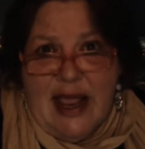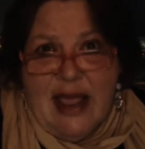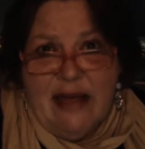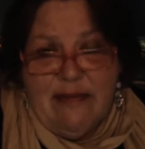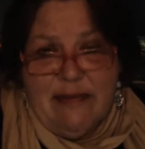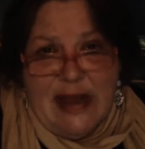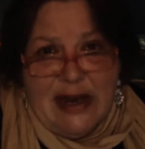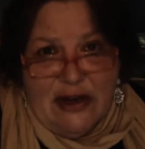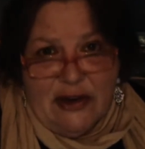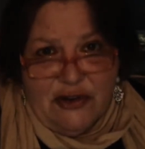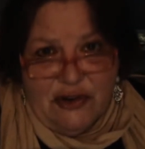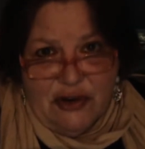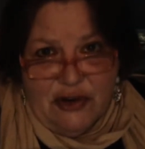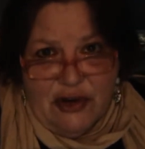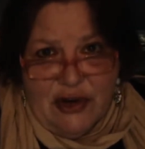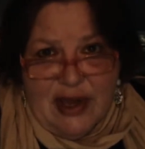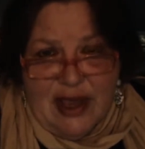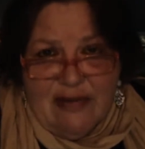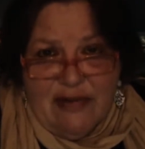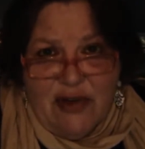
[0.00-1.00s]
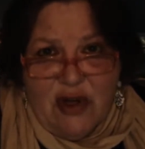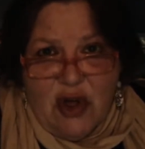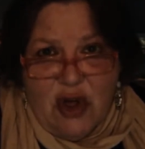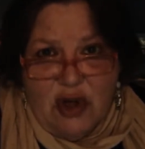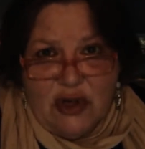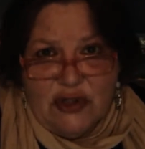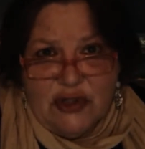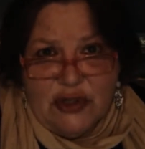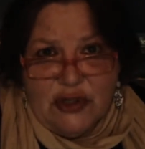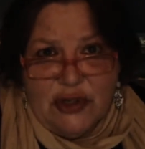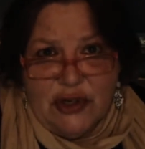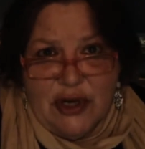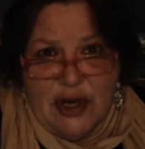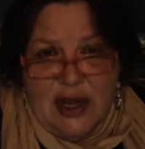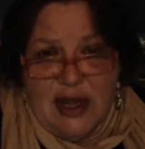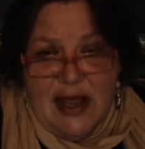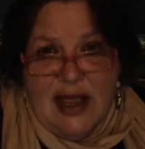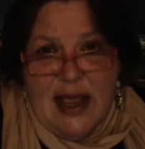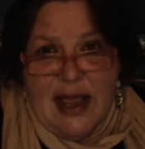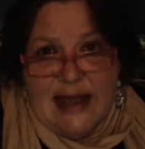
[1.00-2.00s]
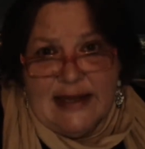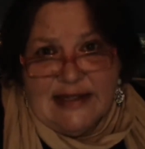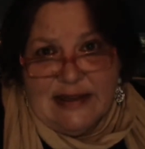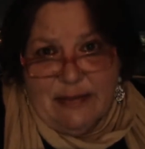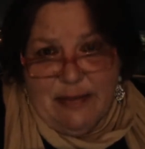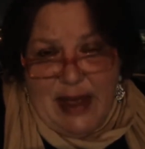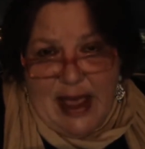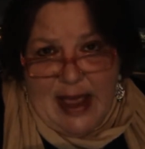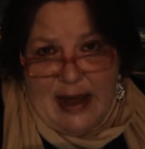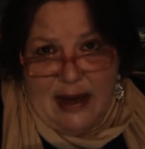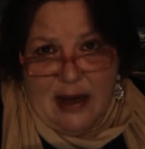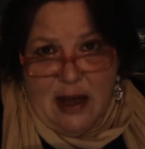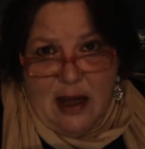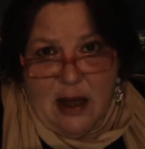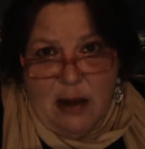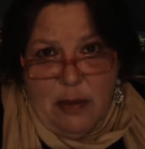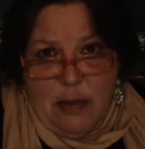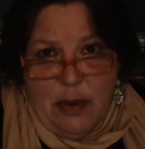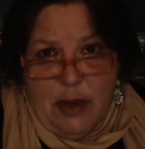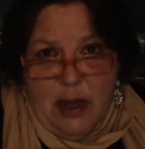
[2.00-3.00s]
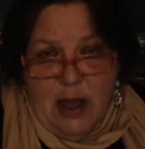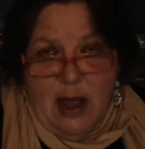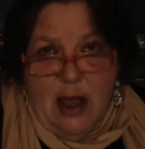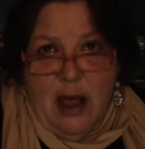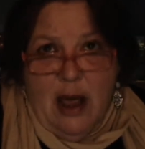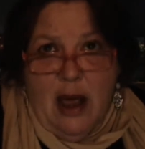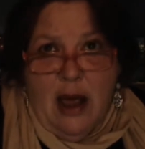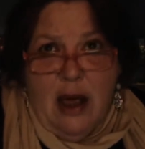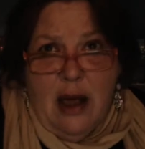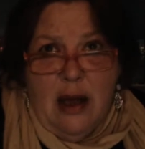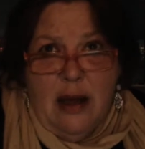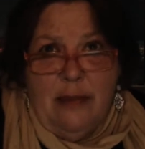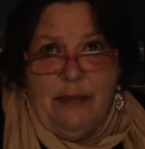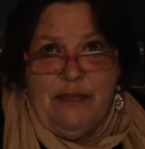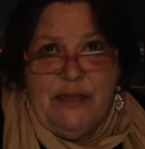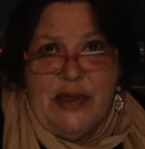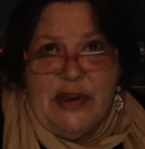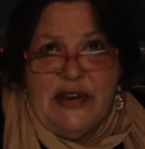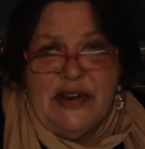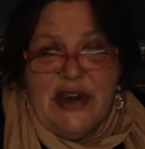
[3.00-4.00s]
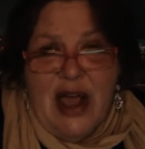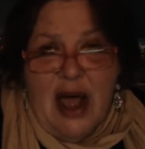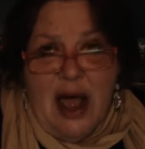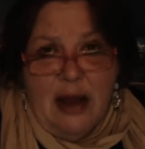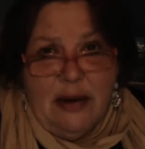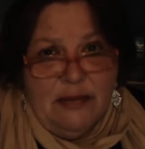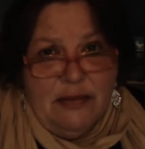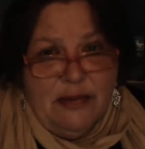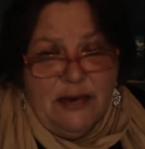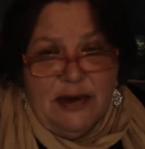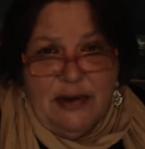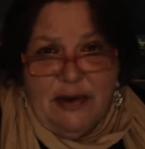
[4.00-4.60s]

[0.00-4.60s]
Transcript: making sure you have a halter as a backup, not,